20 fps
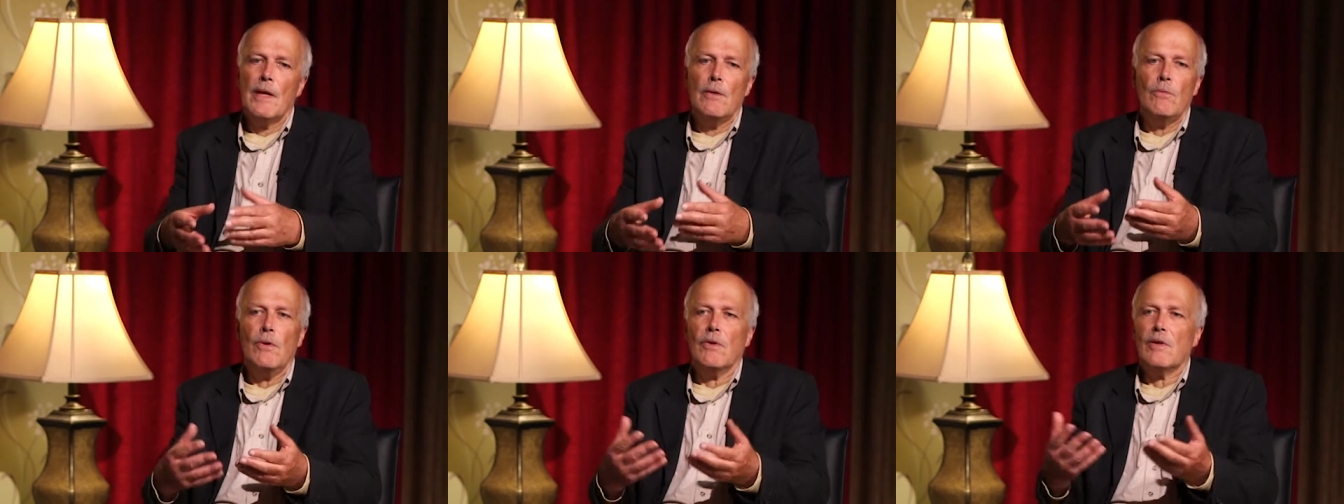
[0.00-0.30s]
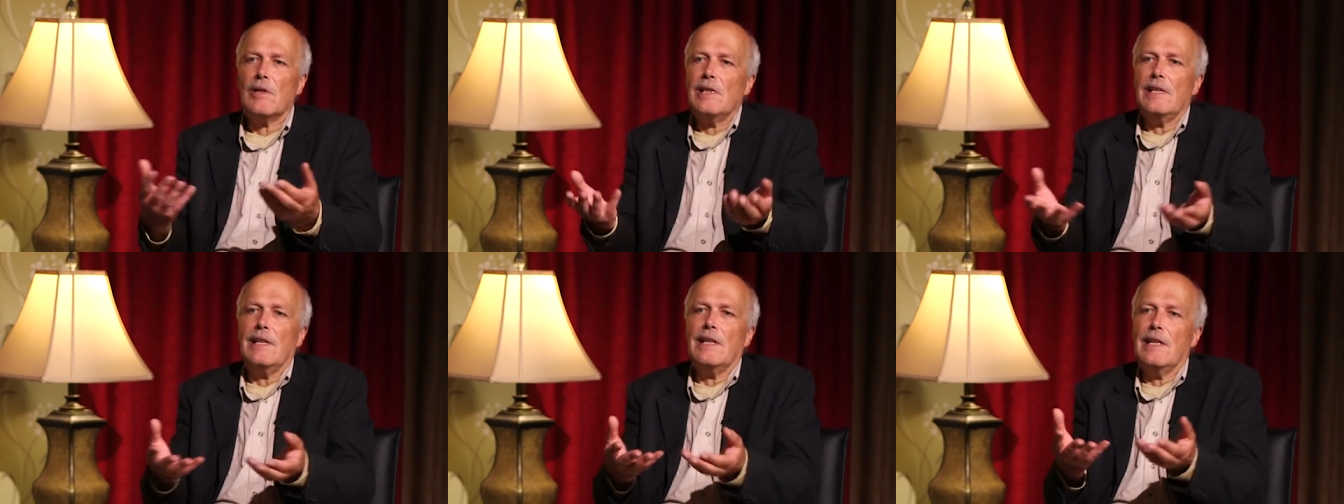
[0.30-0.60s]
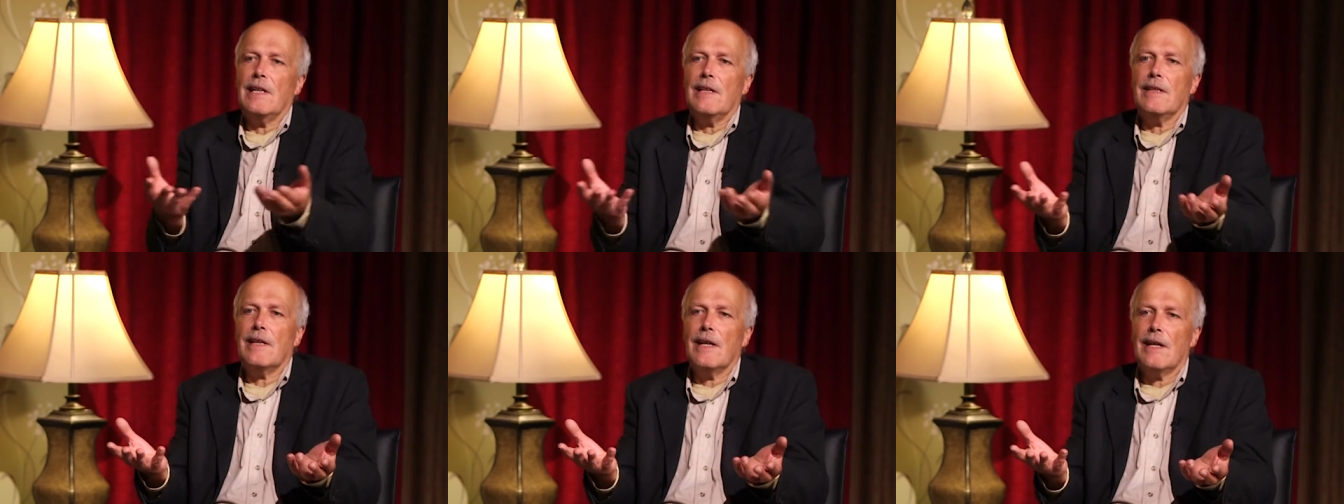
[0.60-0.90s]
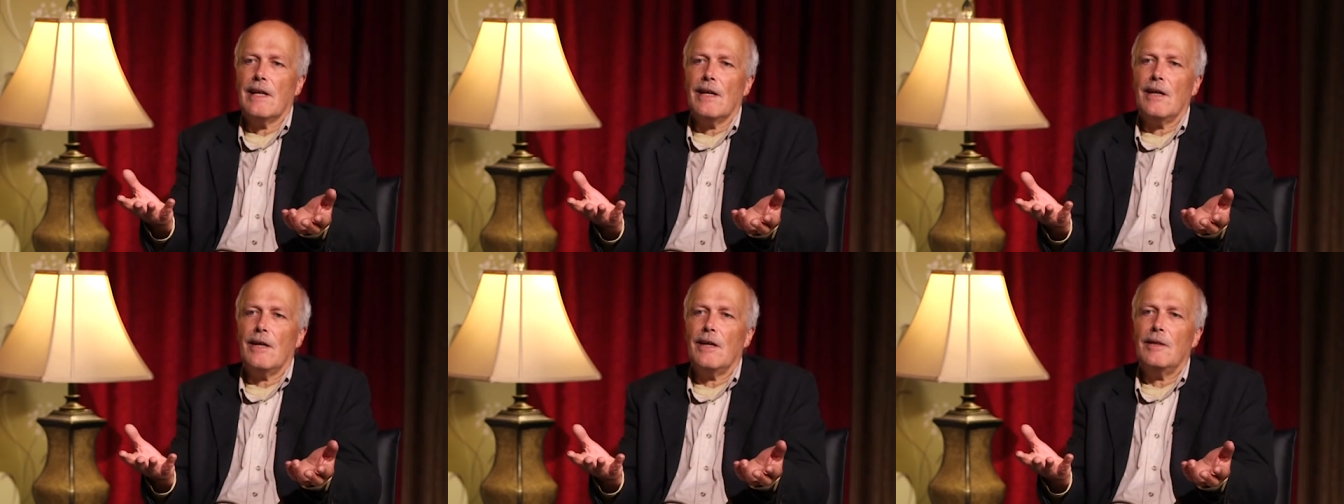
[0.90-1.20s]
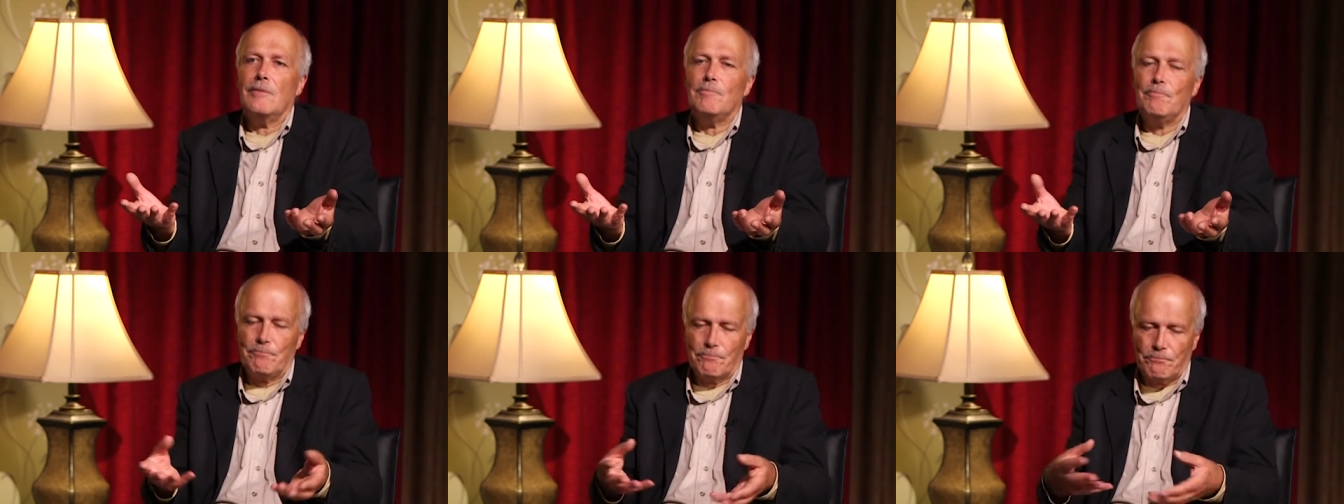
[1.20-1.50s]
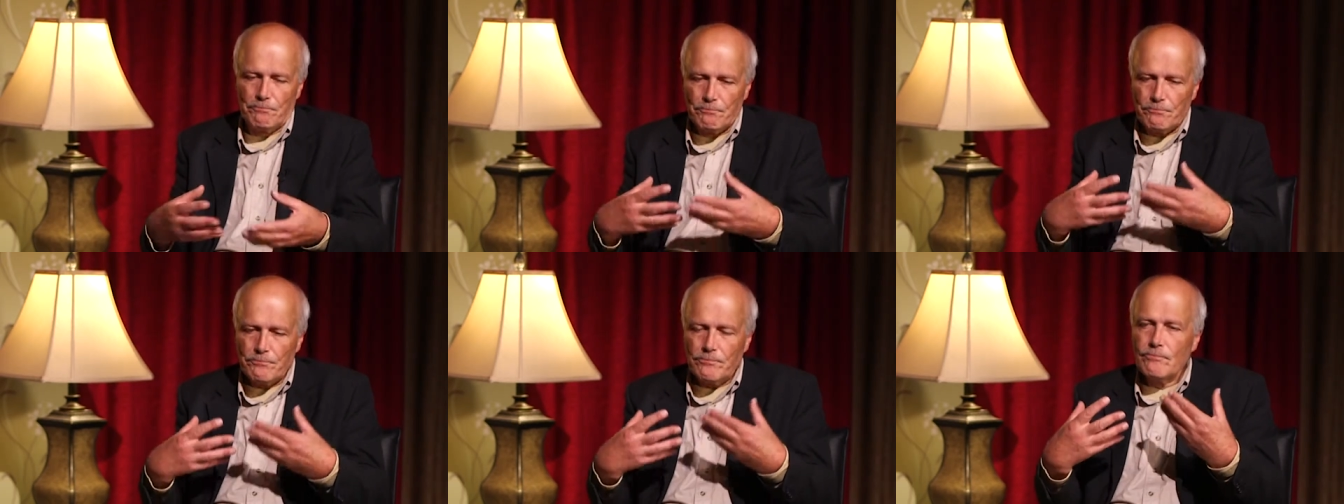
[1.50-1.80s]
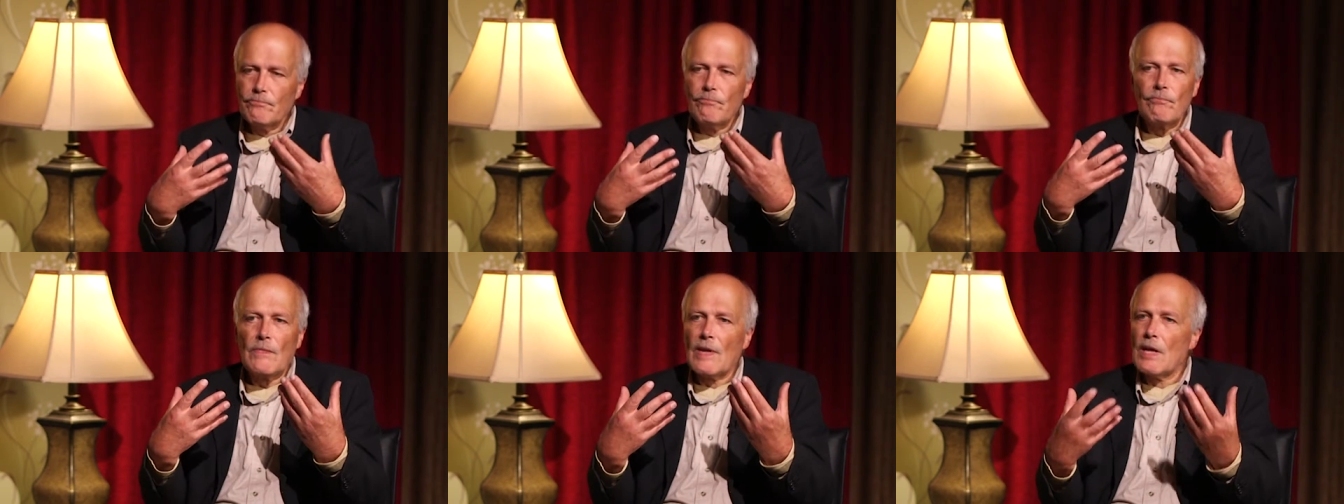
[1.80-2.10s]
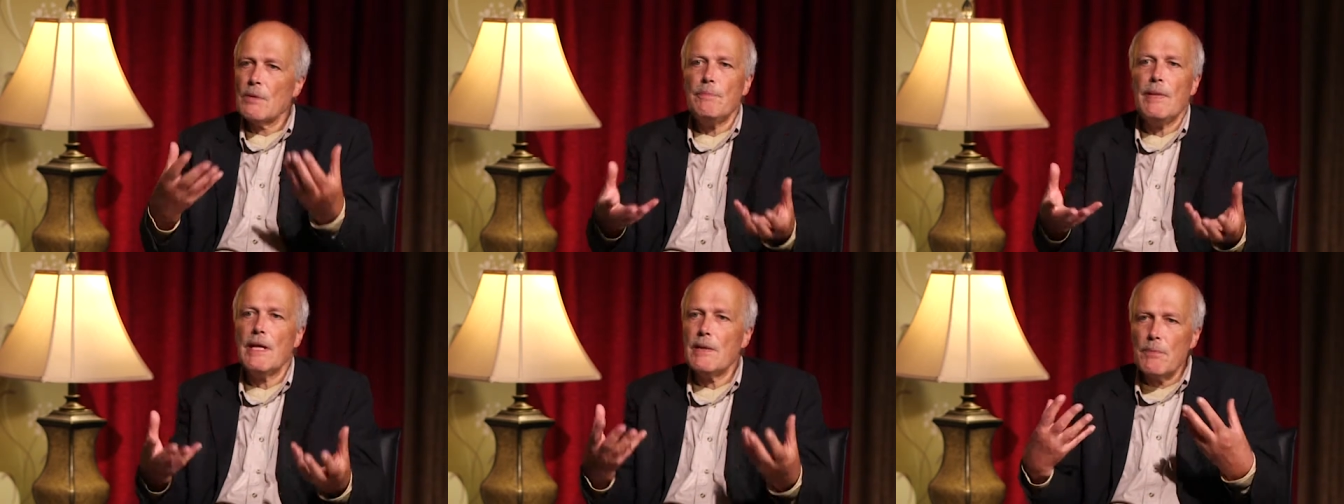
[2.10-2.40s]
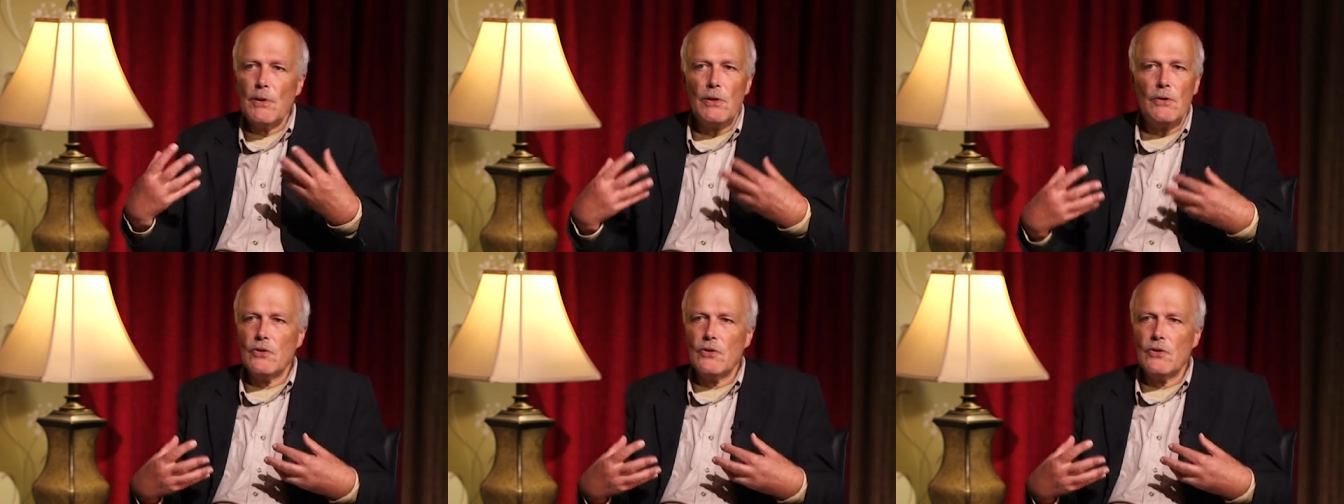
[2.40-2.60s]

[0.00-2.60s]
Well, clearly they are people